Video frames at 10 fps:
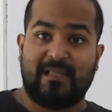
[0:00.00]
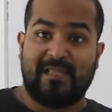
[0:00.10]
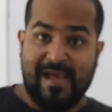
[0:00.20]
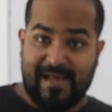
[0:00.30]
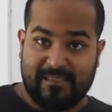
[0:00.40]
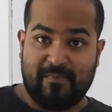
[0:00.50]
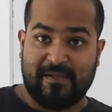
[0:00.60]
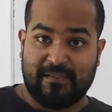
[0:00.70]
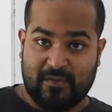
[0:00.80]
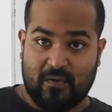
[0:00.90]
in the
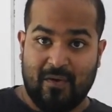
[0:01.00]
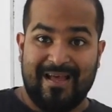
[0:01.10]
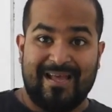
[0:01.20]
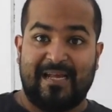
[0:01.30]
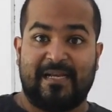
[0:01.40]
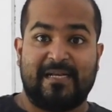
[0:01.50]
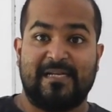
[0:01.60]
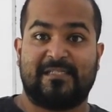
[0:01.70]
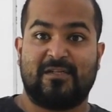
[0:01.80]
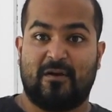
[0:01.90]
Hasbled score, it
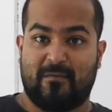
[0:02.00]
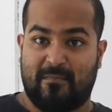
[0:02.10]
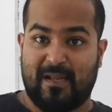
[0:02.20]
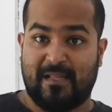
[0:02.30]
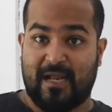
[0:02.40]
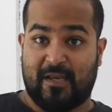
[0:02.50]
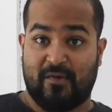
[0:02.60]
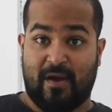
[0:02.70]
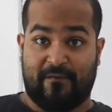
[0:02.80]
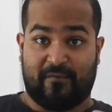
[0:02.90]
does not mean that
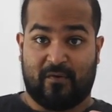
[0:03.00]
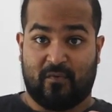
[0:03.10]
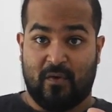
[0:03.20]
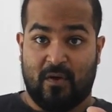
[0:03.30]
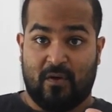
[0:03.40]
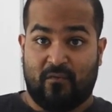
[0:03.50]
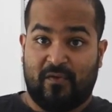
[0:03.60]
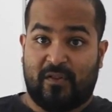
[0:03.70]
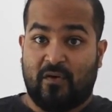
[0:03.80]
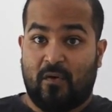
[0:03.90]
you have to
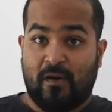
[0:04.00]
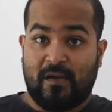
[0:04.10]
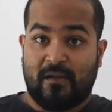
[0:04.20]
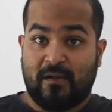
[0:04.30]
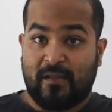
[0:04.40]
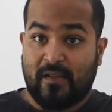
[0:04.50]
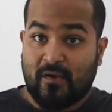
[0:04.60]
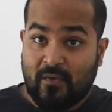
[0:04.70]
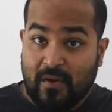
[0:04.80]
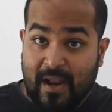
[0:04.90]
withhold
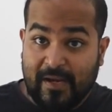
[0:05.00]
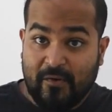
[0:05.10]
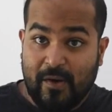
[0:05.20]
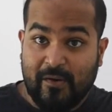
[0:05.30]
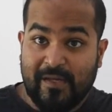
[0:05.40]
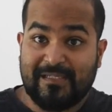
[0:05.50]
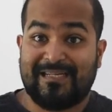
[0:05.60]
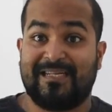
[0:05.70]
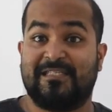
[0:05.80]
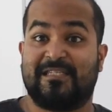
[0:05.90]
your
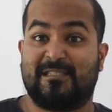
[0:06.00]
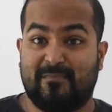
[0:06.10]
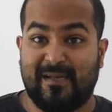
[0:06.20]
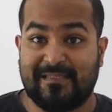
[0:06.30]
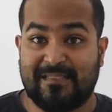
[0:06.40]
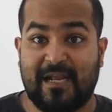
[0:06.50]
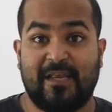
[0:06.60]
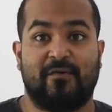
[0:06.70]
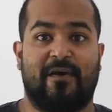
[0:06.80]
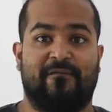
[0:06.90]
anticoagulation. It just means
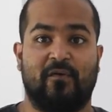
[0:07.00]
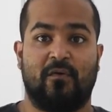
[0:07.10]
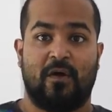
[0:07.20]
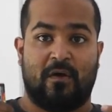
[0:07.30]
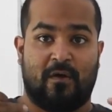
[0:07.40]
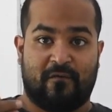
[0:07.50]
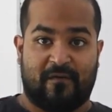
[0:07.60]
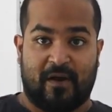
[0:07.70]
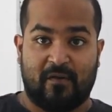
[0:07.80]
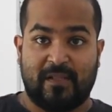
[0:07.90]
that you have to
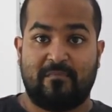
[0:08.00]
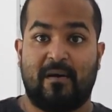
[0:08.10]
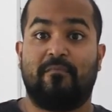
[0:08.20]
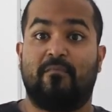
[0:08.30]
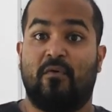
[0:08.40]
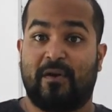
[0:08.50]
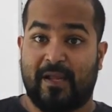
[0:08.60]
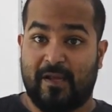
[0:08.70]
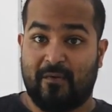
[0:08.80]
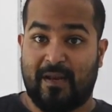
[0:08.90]
follow them up more
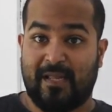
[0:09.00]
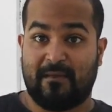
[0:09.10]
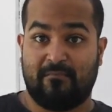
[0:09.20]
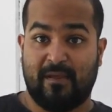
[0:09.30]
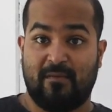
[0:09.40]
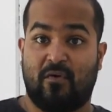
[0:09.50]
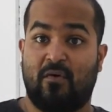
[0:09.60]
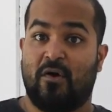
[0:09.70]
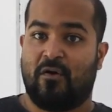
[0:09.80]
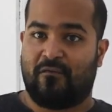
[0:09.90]
regularly, be more